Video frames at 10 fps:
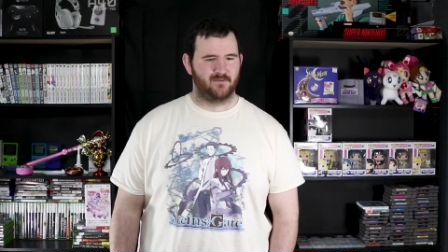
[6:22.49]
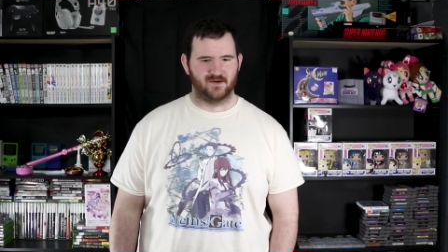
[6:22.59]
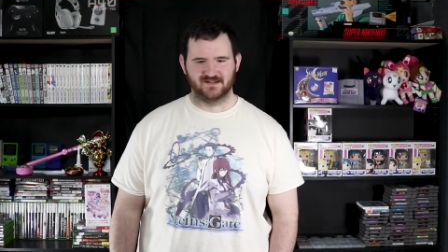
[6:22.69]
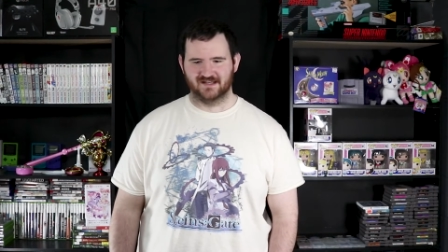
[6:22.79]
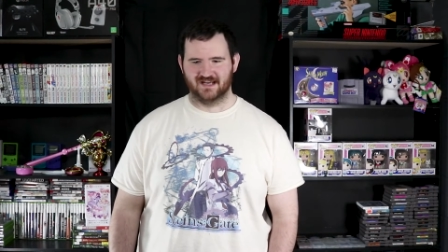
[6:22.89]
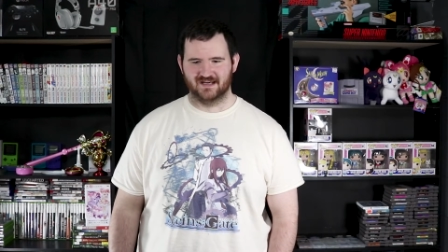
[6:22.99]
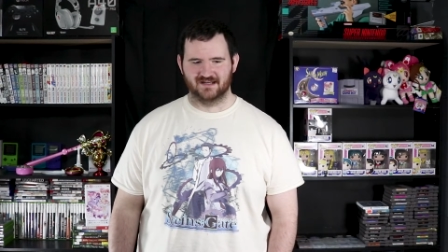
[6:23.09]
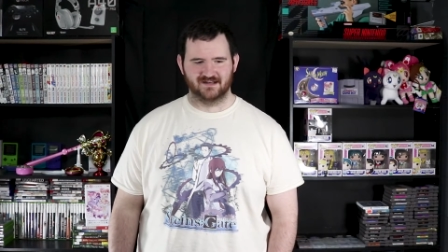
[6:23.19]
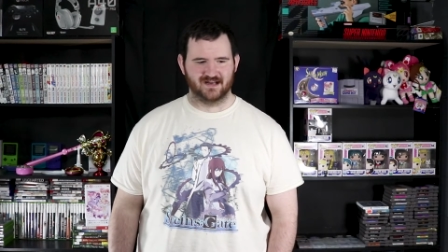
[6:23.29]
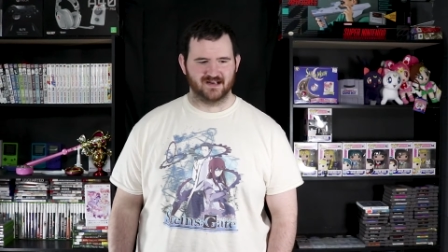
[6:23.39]
once
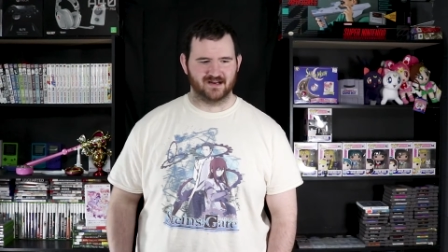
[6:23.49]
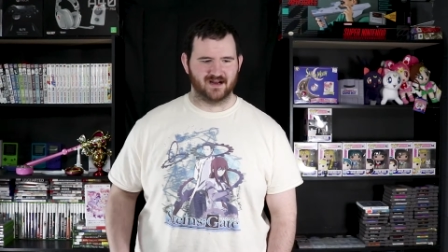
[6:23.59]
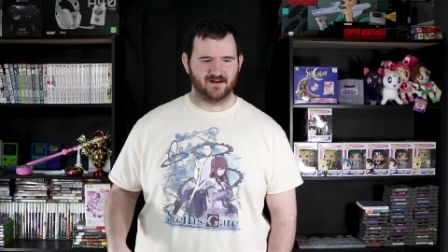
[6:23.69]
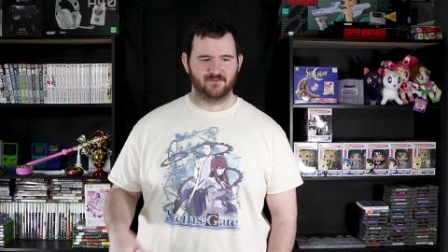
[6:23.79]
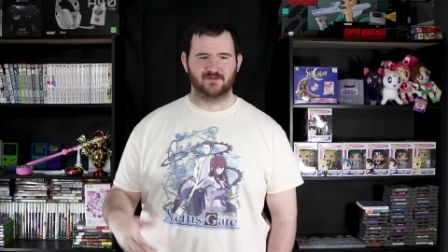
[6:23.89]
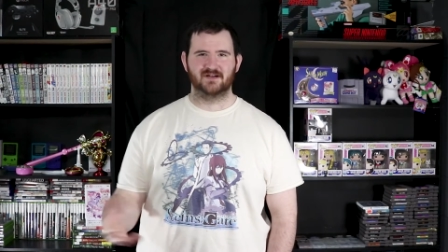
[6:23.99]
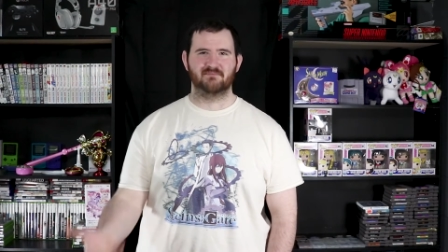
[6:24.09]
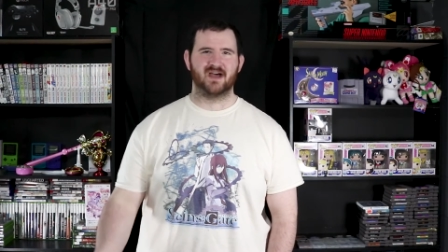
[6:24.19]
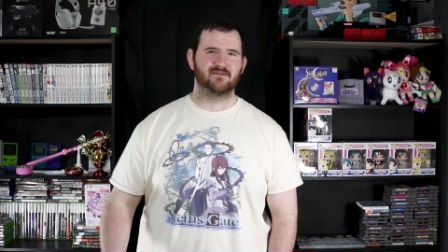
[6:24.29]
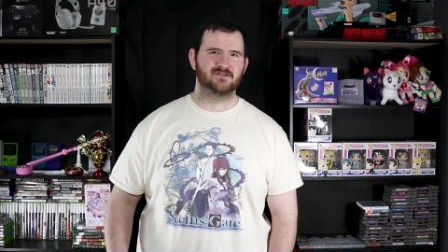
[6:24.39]
again, I got a really
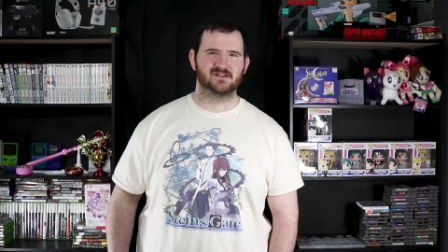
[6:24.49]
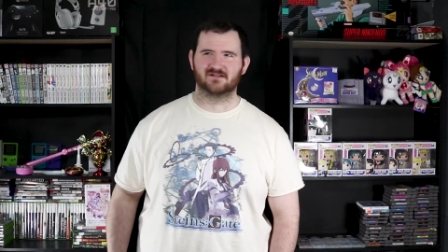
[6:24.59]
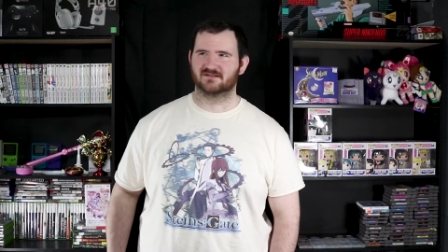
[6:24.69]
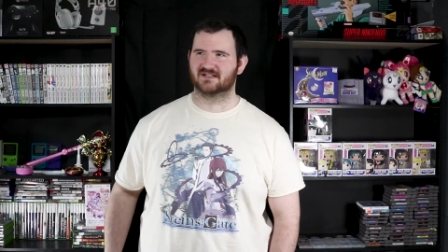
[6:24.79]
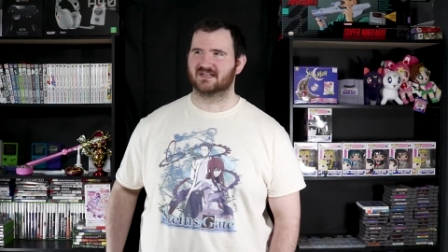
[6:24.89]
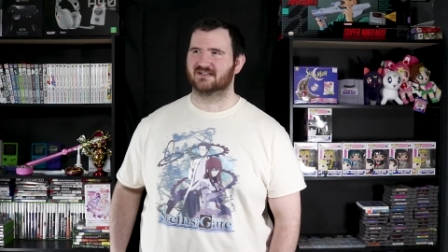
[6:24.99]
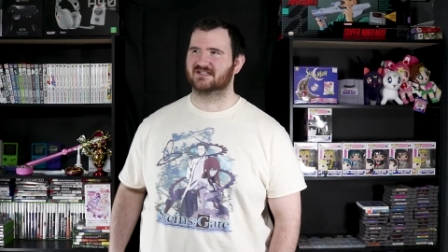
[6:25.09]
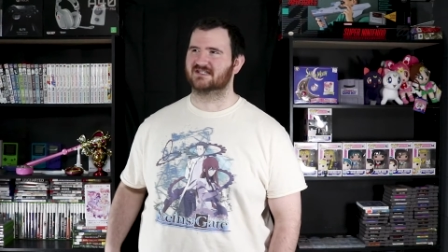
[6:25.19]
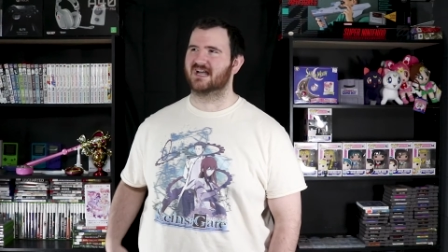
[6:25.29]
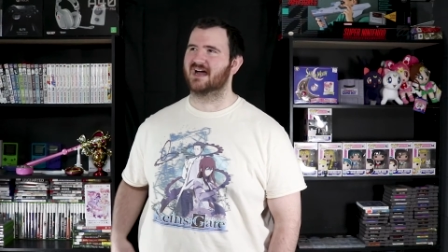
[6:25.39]
bad result, and it
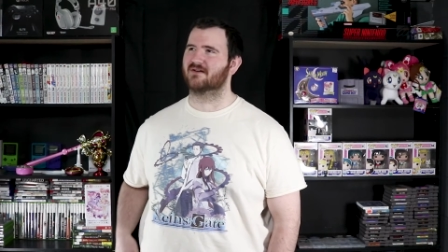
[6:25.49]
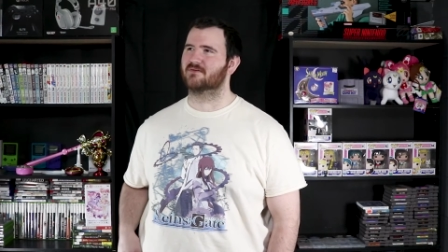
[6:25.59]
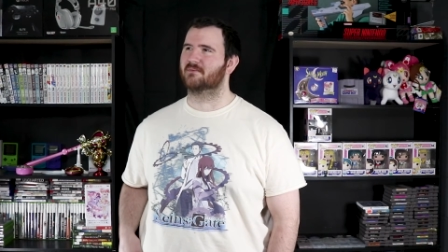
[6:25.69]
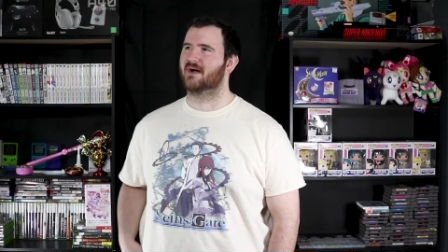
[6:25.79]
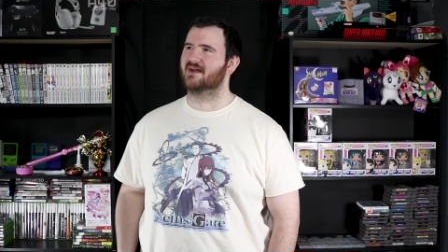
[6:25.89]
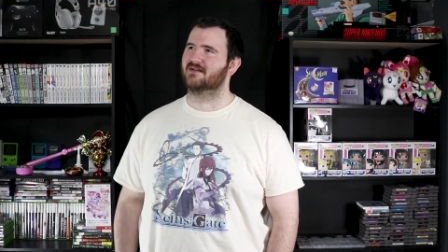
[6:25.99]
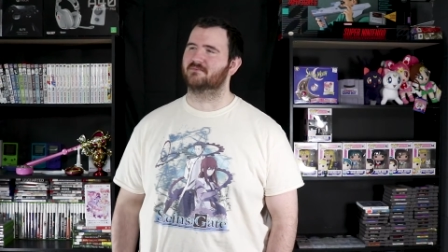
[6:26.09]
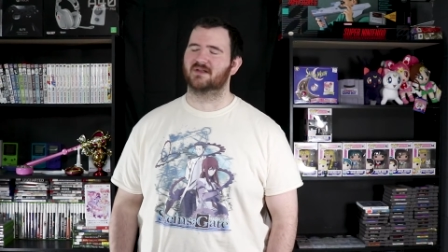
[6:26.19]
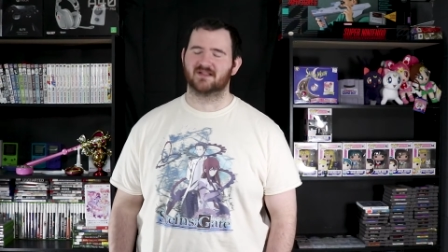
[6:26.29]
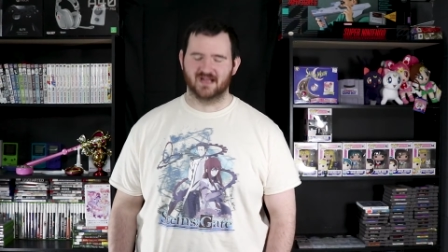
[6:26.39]
just kind of
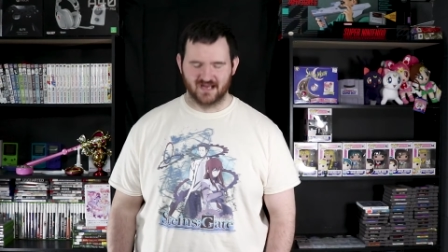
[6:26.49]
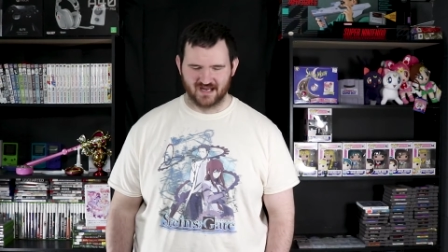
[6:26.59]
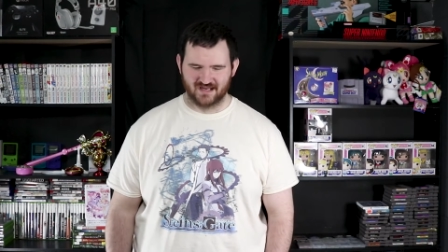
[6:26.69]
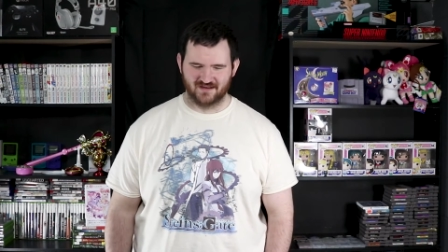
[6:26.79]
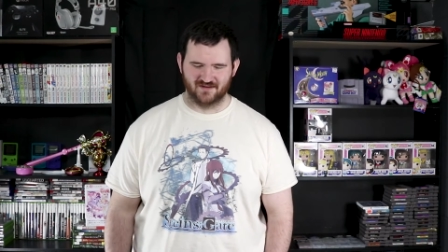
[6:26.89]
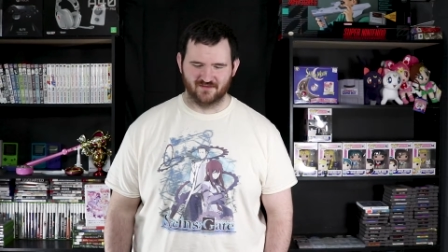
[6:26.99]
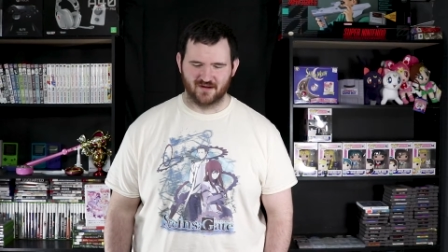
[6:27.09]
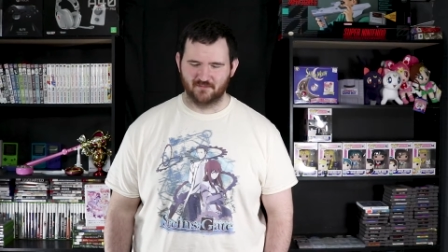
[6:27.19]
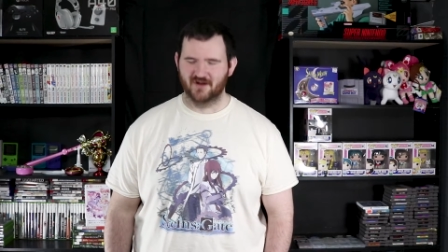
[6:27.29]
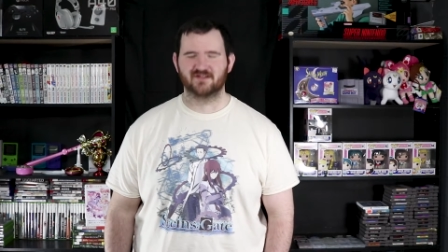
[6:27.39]
reminded me that, hey, you know,
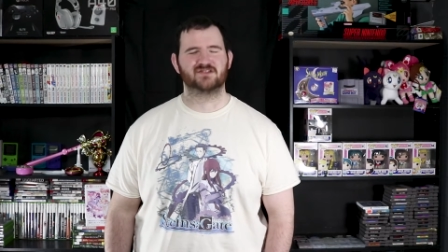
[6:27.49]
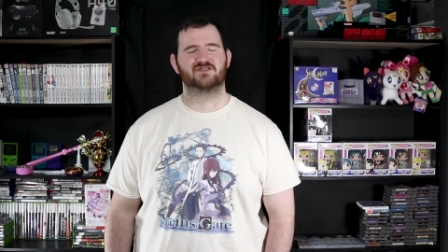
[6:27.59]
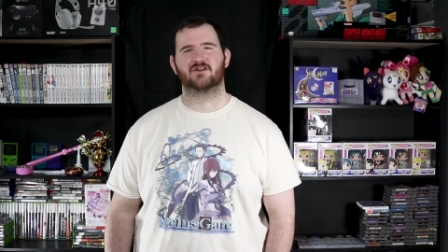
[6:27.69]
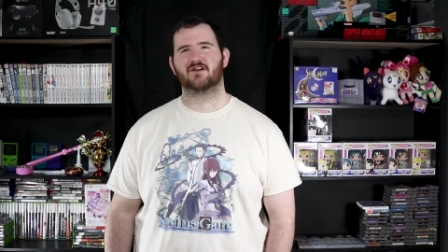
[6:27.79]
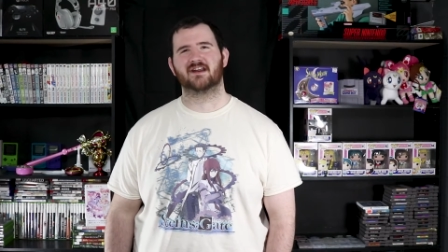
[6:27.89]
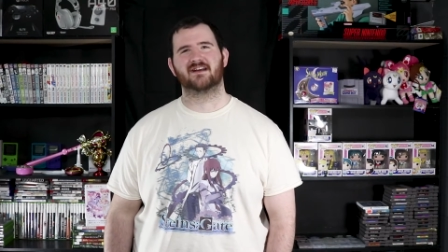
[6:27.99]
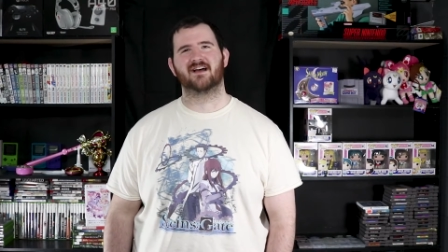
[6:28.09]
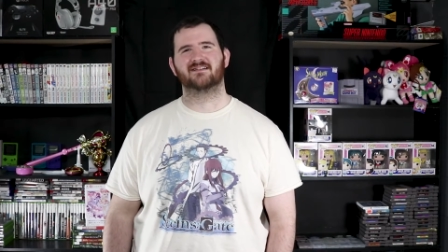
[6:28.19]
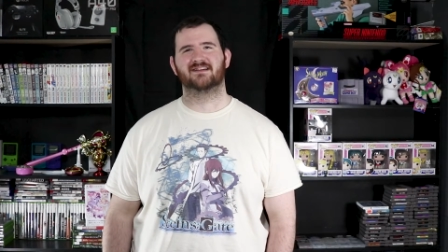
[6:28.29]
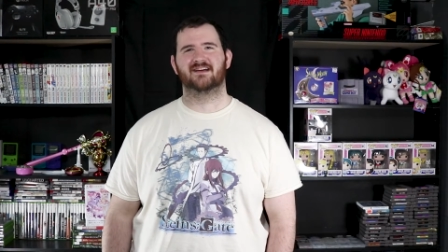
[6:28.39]
I'm on this journey
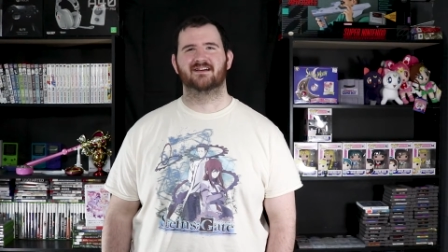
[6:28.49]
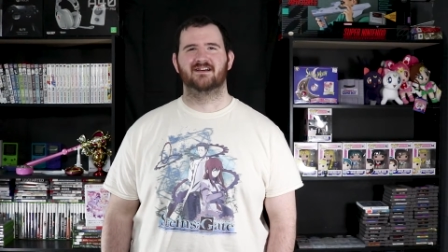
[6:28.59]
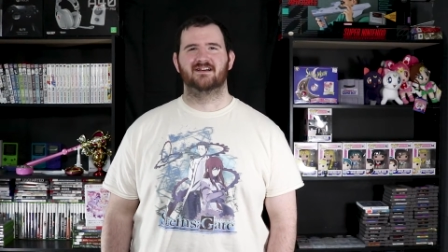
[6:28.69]
not to,